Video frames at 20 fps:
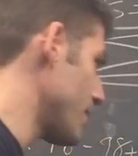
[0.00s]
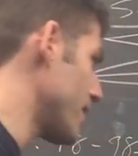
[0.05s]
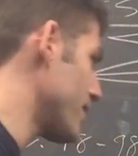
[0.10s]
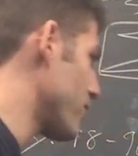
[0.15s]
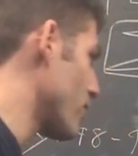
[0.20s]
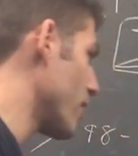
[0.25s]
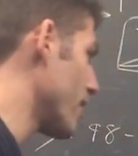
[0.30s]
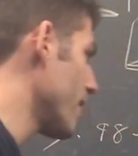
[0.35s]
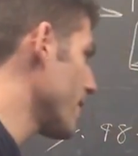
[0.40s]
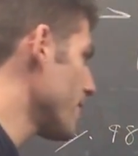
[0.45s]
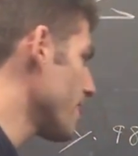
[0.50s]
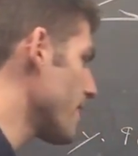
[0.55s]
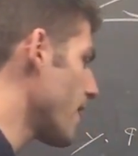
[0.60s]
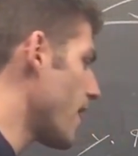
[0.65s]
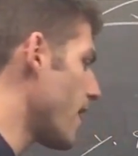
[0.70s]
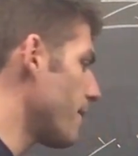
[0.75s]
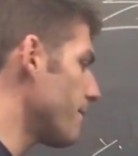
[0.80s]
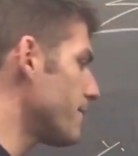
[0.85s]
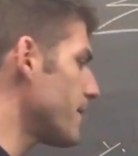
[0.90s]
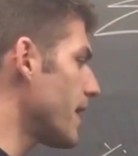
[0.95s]
metaphor.
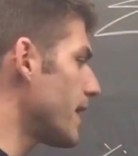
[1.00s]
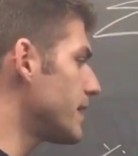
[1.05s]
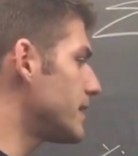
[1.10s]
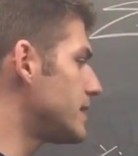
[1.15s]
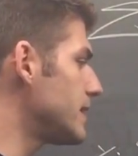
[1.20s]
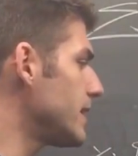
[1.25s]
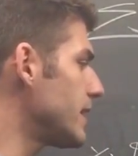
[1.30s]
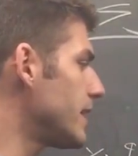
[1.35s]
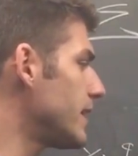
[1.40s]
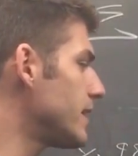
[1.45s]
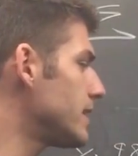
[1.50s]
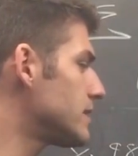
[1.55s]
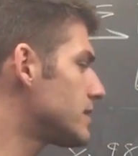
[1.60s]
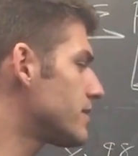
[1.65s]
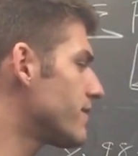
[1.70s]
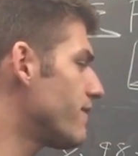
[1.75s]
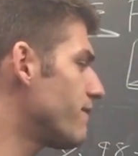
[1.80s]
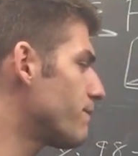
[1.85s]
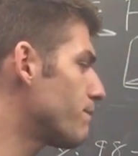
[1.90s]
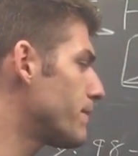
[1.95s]
The idea
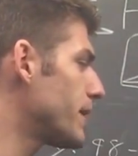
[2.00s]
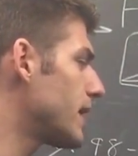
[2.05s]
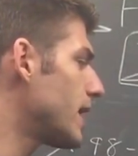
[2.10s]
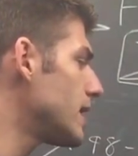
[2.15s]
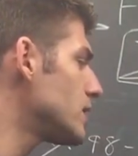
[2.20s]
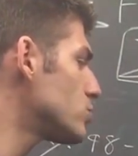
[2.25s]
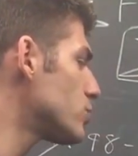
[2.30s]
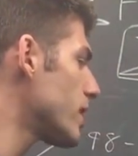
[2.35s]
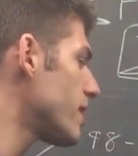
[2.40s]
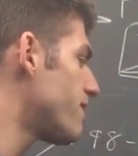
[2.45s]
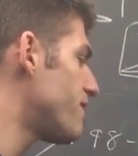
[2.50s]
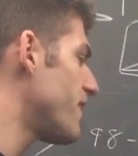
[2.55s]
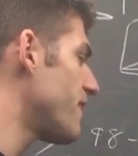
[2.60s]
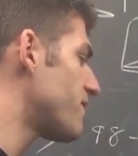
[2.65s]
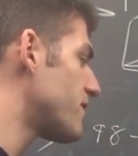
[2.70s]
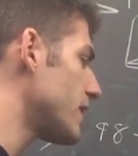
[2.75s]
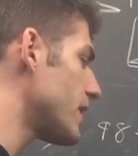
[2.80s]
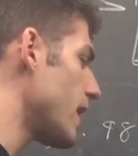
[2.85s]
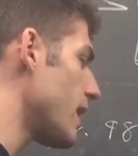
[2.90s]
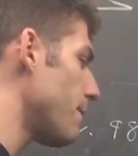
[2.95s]
is, because we have
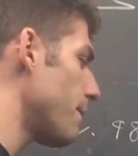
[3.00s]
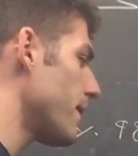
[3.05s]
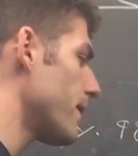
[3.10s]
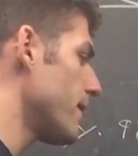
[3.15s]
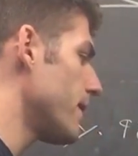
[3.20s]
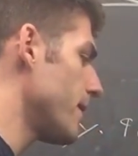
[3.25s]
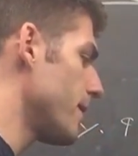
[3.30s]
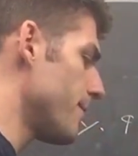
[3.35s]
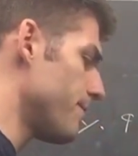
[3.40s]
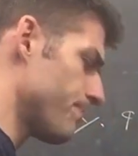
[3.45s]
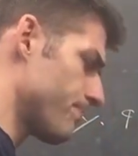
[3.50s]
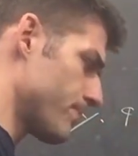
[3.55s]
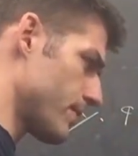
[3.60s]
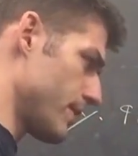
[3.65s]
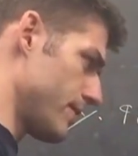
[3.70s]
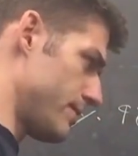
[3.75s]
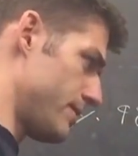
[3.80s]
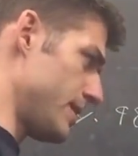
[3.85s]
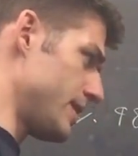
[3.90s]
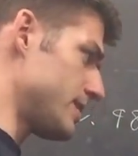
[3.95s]
50 up,
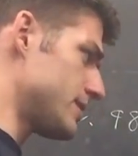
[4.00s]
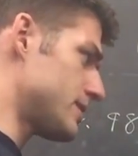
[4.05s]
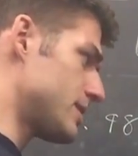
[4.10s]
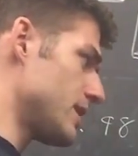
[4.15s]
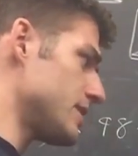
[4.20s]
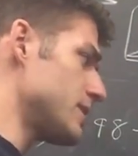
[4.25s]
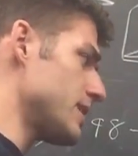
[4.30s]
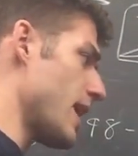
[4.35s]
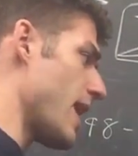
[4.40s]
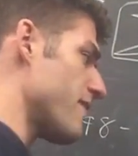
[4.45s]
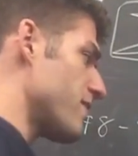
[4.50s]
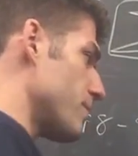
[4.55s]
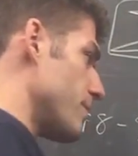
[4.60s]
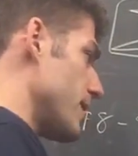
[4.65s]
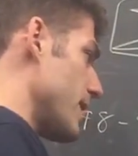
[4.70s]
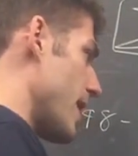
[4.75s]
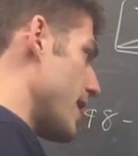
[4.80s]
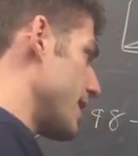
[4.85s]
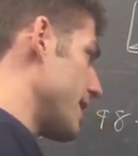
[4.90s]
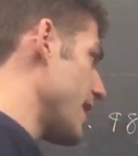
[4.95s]
this doesn't have to
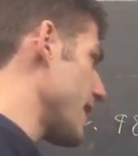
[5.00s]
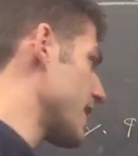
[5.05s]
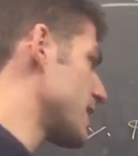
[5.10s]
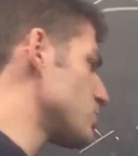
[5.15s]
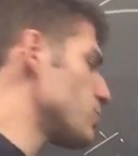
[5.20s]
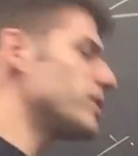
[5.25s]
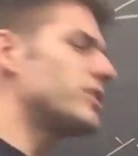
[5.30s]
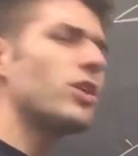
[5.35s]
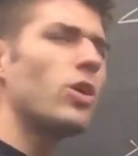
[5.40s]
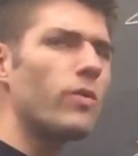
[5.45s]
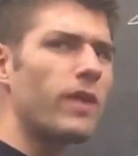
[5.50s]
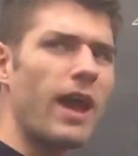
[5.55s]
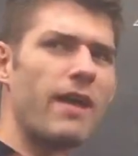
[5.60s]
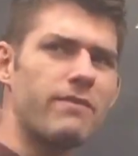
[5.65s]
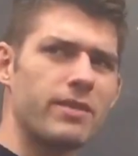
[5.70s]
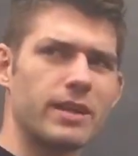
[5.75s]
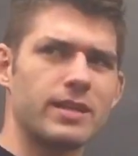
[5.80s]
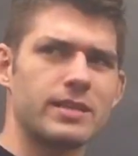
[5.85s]
be 98, because we don't have an